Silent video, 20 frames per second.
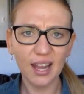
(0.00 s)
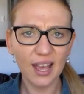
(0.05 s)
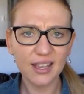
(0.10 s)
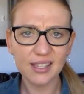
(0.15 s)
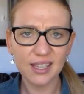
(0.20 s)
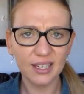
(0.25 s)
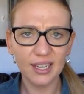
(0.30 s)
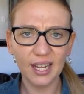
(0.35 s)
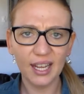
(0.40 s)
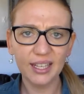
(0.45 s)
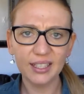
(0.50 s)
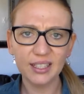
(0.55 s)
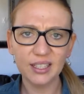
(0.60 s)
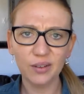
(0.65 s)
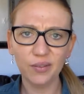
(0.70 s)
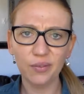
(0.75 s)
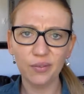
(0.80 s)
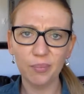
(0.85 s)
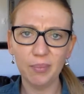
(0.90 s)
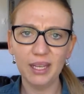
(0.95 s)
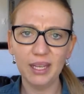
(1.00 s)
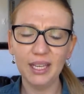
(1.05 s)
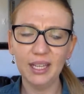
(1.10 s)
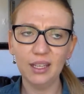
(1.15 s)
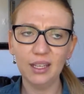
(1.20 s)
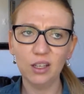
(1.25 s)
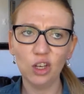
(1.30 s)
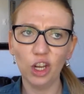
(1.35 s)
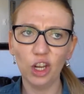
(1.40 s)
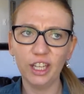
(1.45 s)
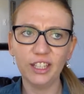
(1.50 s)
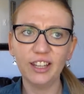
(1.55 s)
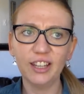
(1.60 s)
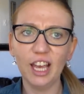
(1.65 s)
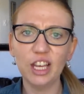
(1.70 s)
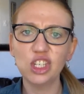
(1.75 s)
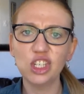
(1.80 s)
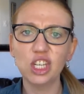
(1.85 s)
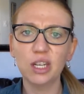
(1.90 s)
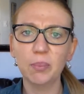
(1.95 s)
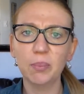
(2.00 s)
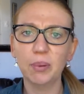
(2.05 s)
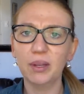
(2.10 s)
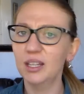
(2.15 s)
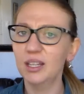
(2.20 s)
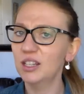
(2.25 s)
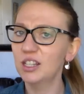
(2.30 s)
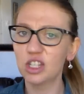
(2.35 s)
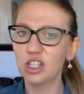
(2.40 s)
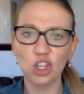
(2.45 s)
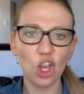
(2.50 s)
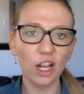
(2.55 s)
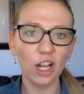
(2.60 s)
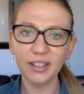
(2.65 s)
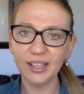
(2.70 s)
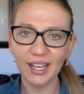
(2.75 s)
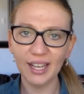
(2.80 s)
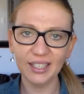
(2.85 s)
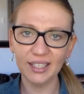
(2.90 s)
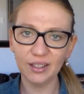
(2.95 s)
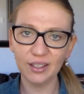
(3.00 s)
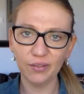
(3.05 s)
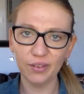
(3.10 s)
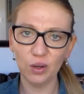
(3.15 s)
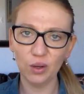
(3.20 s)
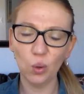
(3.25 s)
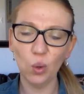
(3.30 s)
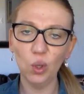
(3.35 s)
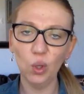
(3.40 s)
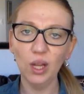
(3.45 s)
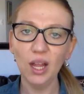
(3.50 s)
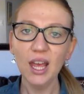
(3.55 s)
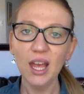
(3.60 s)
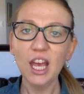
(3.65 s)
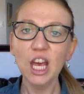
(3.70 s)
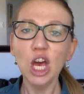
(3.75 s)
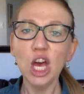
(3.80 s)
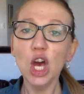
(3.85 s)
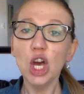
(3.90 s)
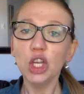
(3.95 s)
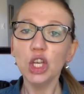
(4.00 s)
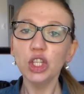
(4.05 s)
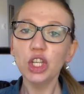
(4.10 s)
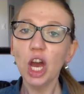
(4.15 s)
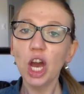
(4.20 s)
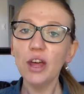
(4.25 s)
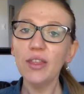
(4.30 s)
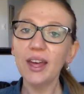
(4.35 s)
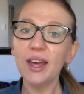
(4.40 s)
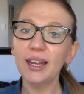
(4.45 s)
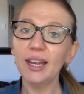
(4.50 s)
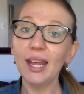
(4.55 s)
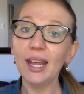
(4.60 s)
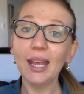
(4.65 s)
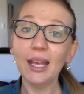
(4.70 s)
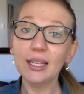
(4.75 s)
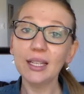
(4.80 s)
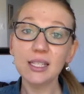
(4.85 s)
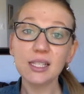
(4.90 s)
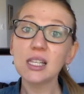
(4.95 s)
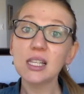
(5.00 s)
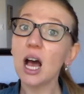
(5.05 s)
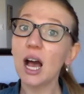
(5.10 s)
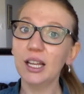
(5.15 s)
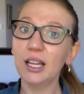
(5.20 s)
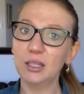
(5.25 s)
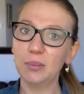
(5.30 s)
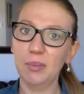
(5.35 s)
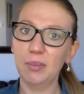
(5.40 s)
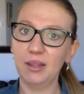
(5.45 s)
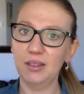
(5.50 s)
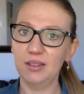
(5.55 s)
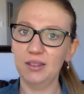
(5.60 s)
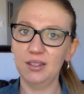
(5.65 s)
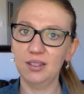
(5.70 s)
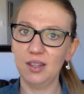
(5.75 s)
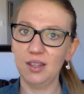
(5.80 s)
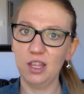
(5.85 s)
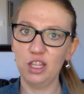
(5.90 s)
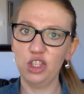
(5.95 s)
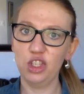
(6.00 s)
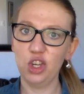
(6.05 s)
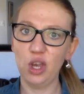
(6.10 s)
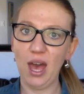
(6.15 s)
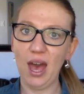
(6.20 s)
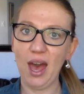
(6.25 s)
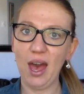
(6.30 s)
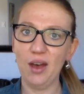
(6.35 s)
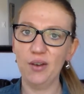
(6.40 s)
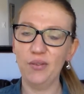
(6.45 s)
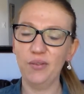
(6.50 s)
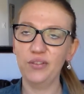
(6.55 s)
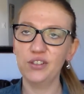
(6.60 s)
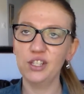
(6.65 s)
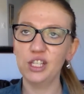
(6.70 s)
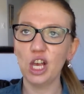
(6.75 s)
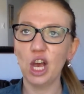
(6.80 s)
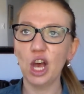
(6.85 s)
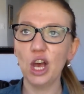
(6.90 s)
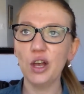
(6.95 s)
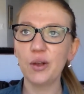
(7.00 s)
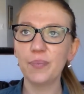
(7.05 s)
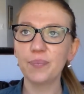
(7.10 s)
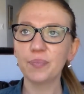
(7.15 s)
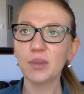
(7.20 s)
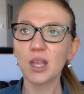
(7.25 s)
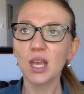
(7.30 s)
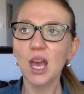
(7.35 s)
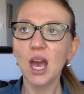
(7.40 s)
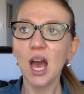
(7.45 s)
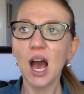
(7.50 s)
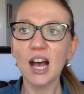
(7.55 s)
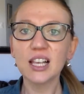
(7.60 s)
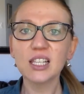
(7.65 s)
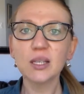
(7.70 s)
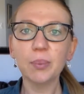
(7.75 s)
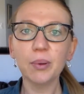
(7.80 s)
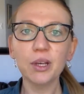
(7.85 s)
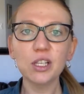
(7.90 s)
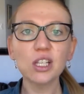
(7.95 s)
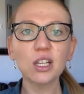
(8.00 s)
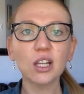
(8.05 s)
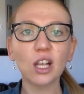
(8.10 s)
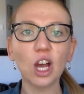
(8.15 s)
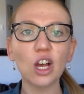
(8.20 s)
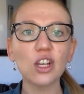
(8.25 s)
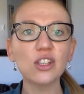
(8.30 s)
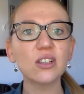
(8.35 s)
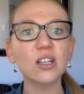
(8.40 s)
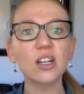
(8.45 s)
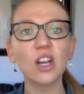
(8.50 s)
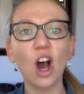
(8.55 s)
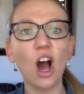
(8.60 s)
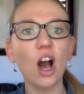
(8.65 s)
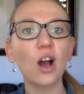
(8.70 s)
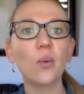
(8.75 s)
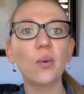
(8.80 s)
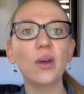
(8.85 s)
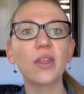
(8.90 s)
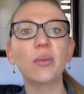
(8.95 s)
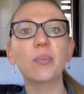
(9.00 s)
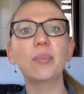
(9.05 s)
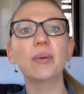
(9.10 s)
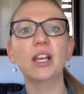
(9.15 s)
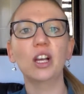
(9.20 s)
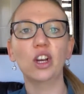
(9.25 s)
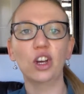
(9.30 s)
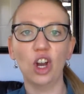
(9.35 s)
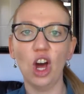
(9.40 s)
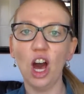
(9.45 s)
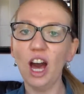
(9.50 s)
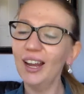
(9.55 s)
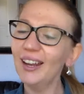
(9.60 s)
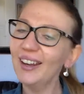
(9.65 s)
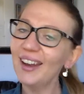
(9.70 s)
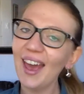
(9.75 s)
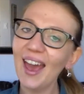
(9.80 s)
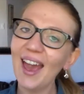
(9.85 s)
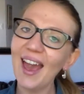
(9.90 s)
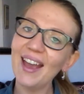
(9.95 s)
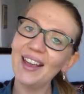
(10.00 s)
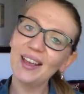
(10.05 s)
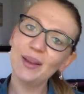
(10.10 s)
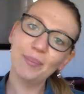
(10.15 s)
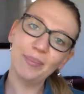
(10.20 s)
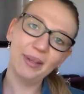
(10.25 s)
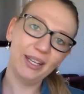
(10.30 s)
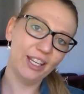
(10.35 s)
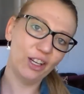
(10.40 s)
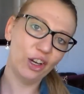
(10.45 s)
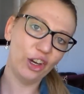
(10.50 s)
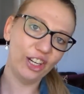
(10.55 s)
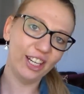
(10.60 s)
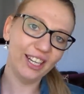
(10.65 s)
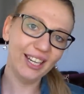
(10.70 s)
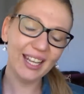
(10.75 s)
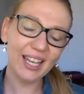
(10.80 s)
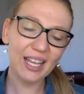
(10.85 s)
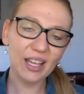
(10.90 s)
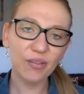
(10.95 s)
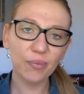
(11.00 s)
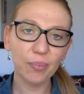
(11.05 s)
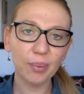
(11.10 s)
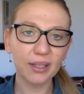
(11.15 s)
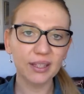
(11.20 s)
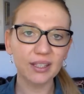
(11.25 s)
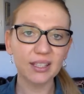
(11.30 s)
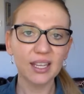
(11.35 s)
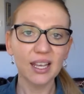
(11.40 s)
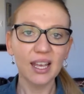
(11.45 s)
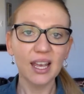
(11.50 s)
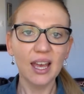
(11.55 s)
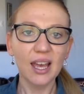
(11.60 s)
as a negative meaning connotation, but it's not negative at all. You know, that excitement that you have. So I suppose it goes along with being on holiday and being on leave, but